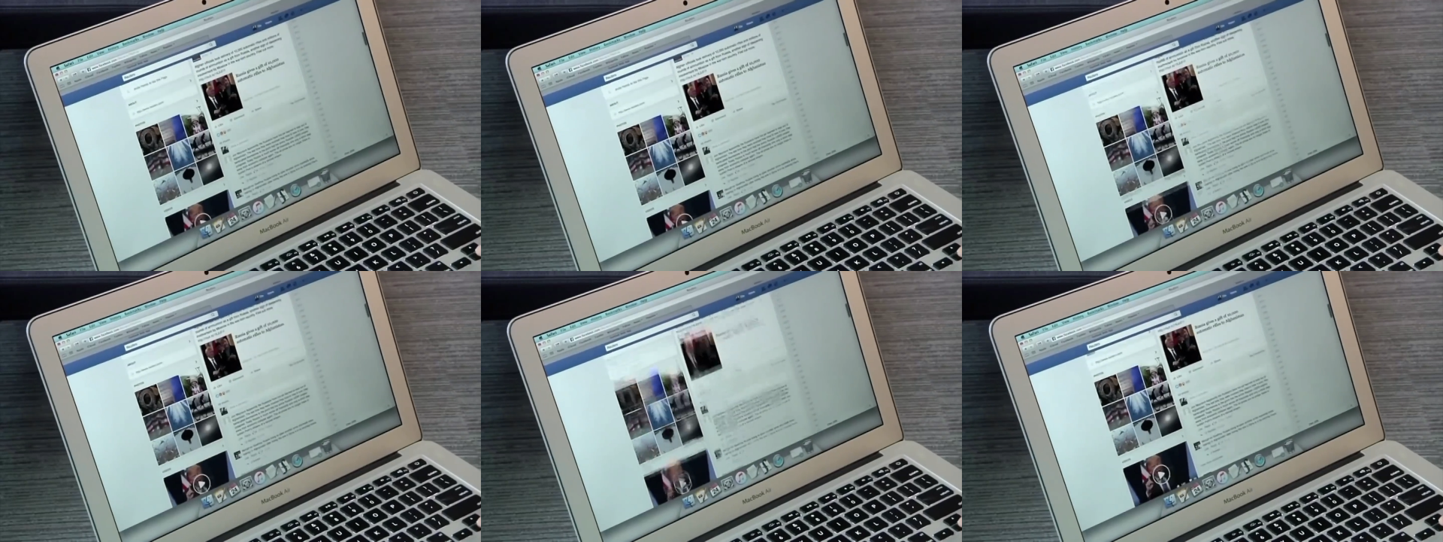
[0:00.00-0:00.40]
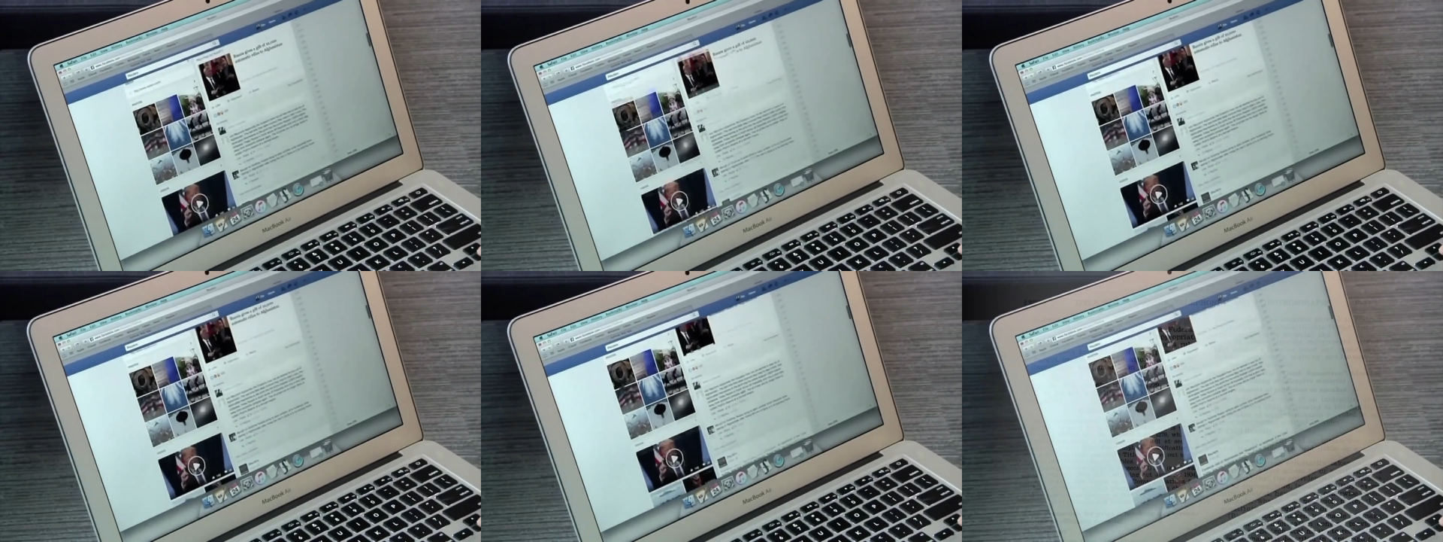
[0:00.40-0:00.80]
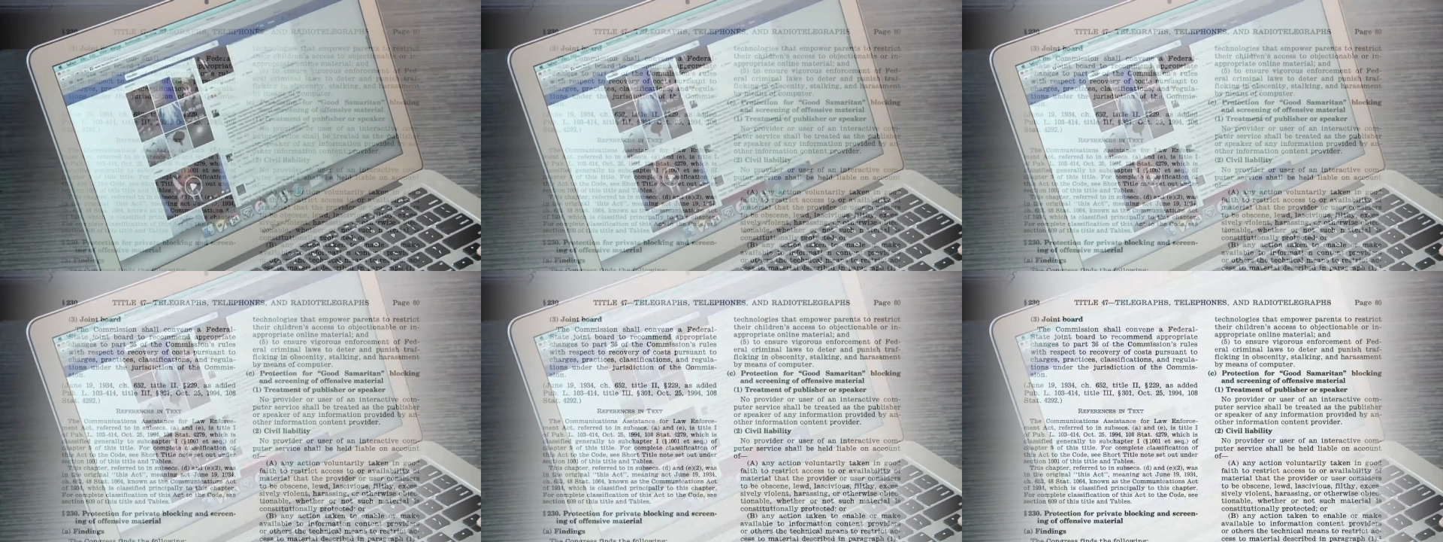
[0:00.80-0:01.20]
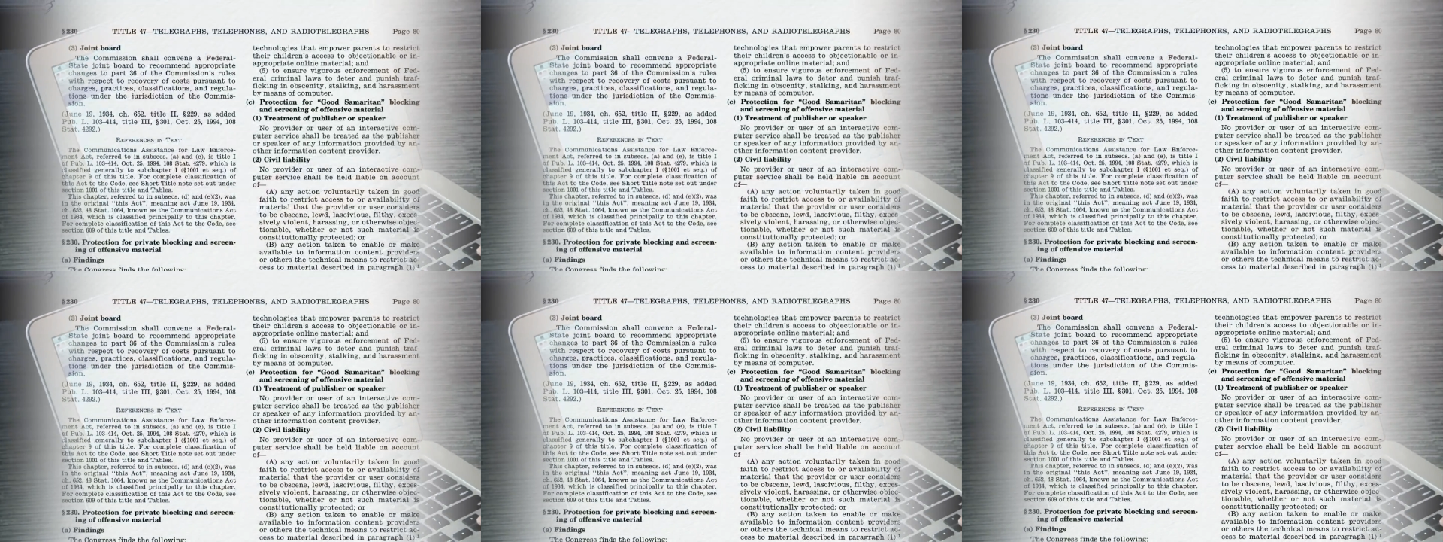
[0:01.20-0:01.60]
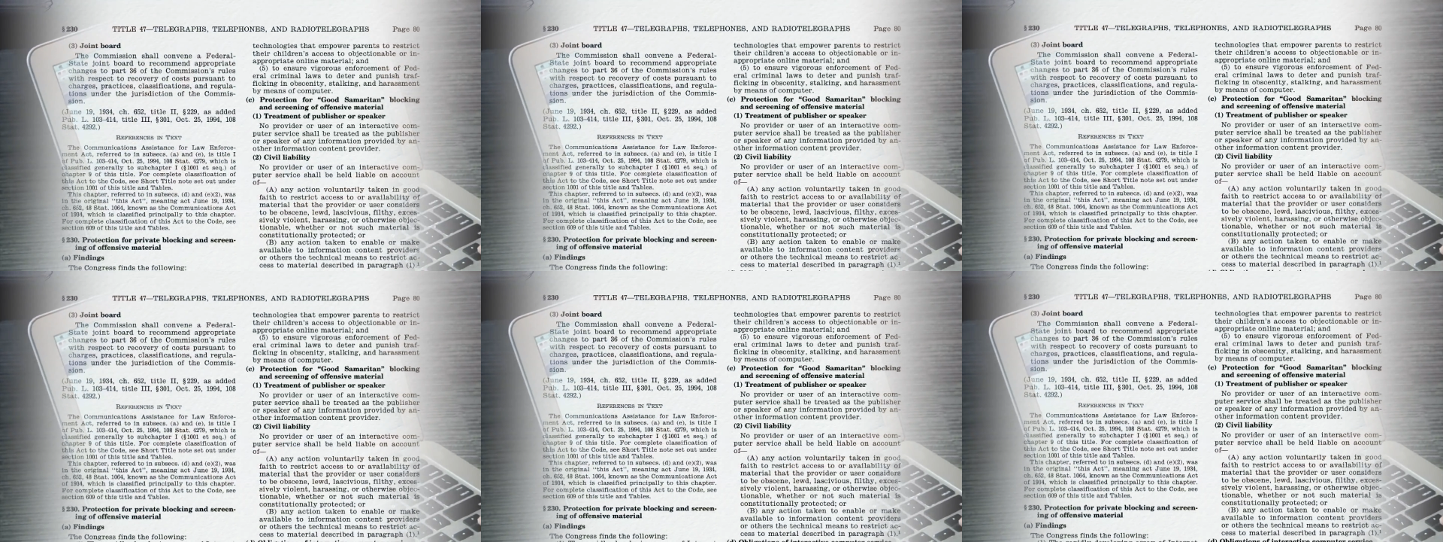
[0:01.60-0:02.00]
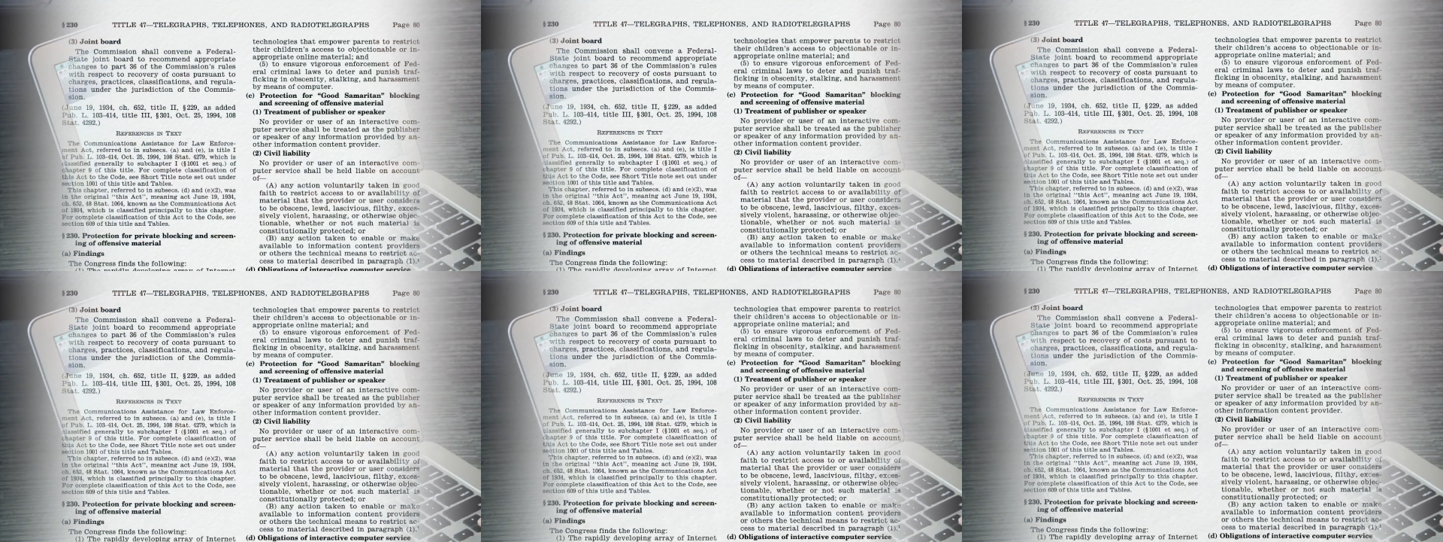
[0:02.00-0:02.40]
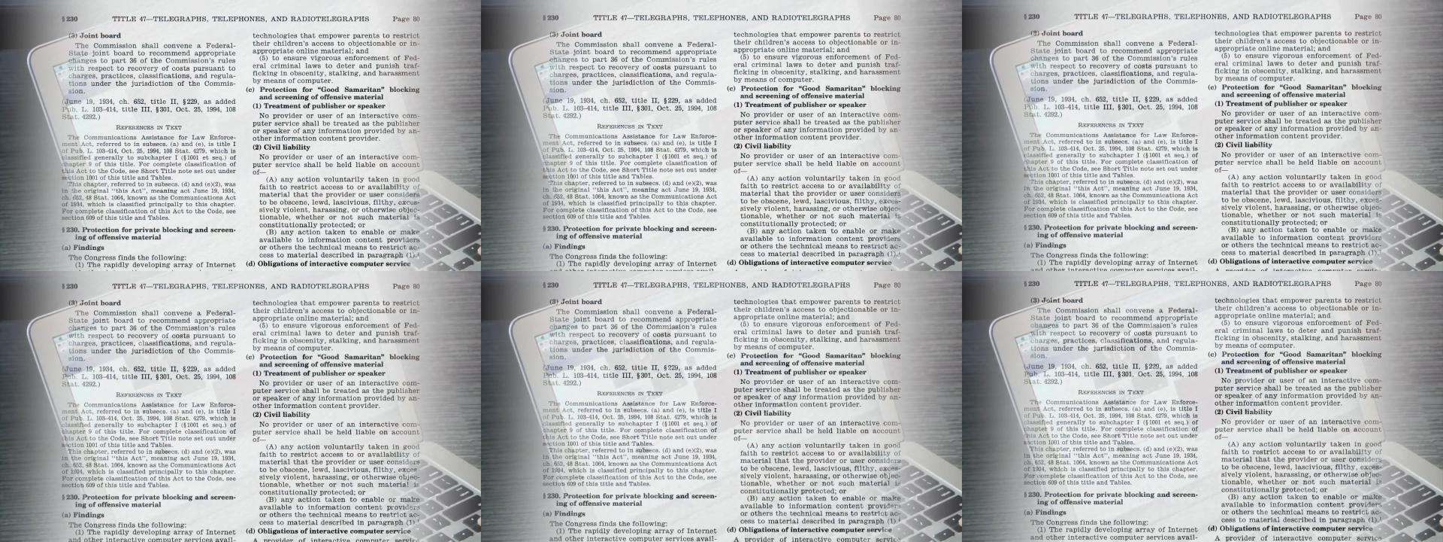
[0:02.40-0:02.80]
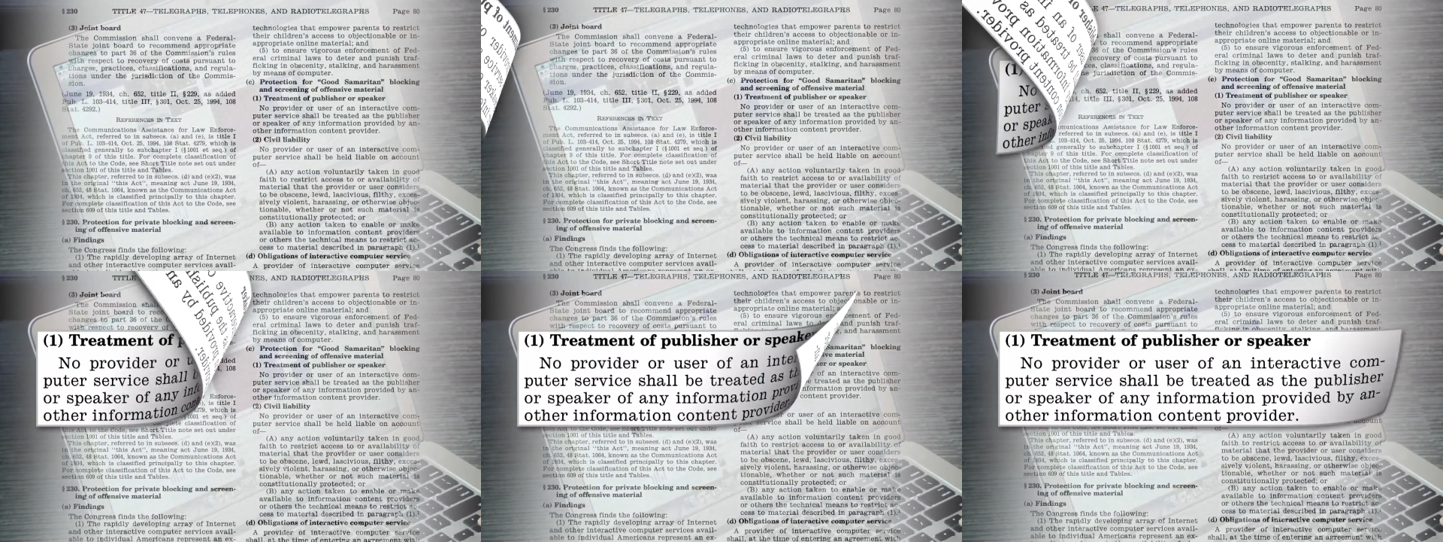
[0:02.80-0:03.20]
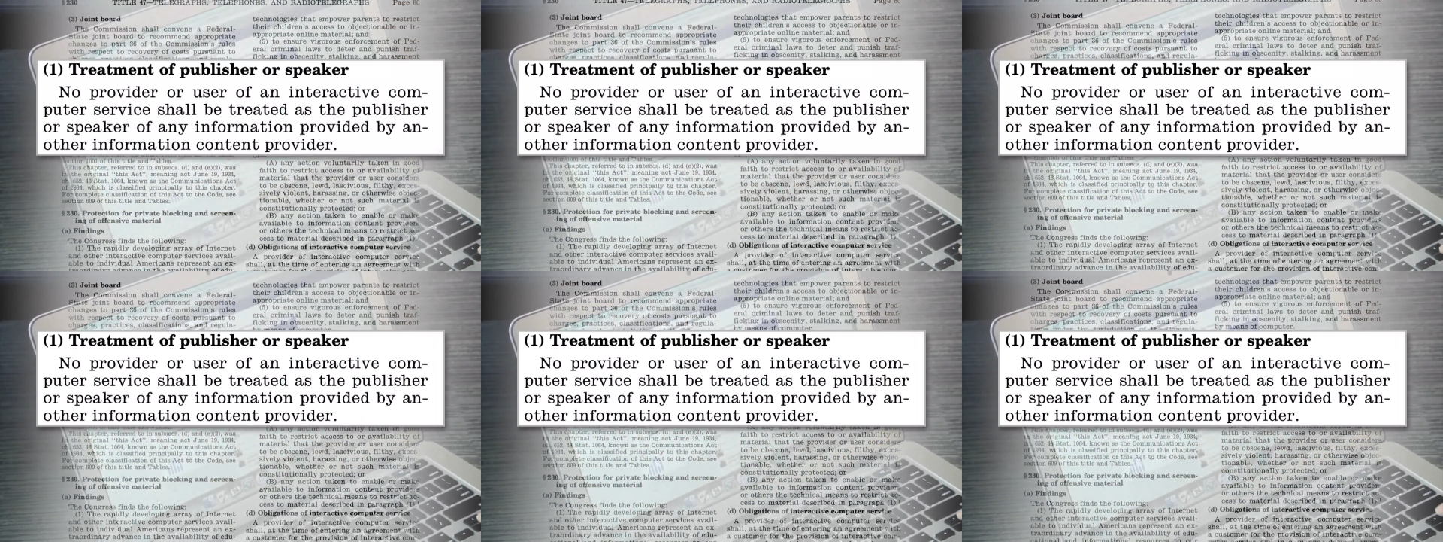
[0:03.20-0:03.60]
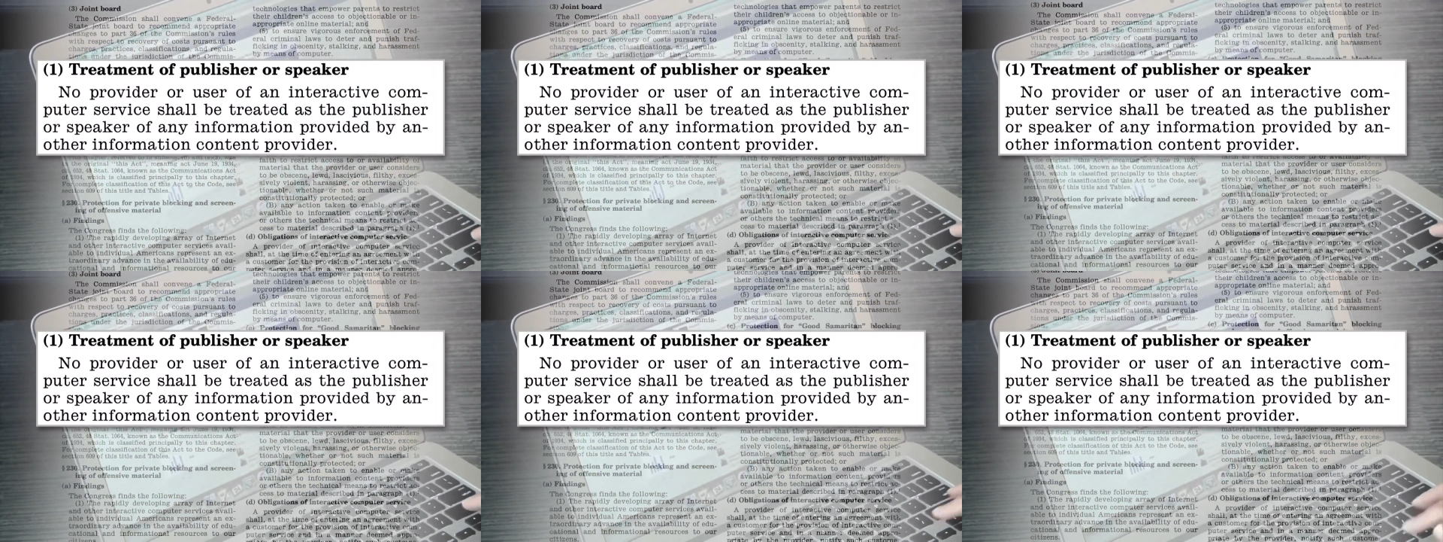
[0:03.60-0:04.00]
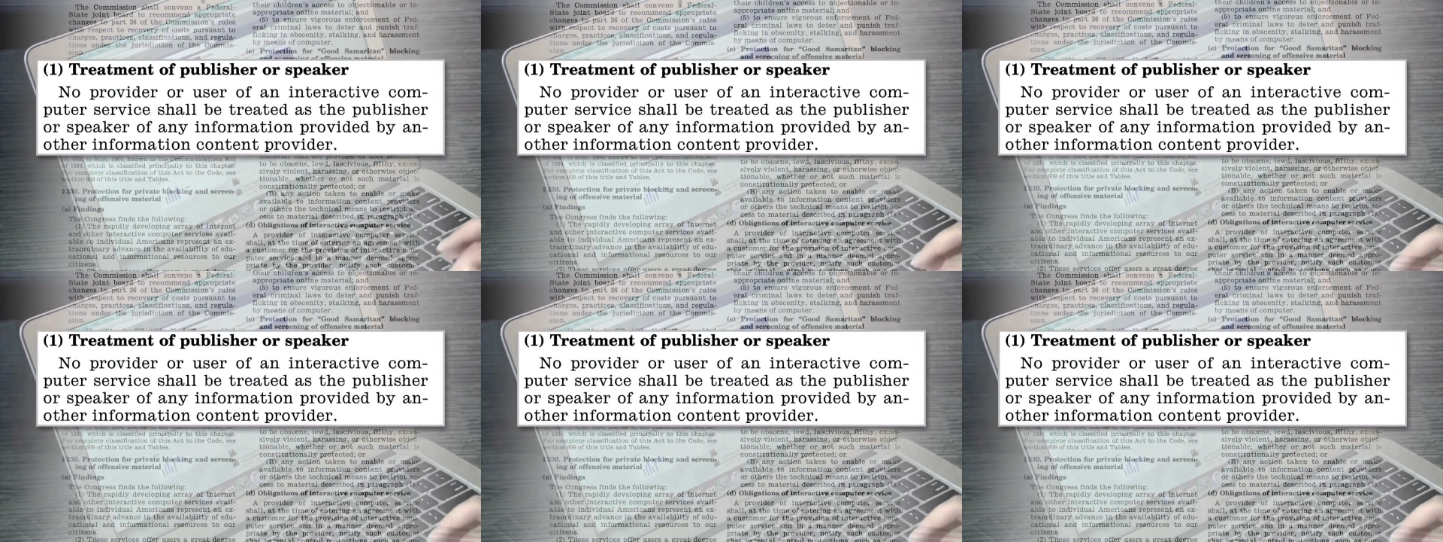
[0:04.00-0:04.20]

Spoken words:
No face is visible, so there are no lips to read.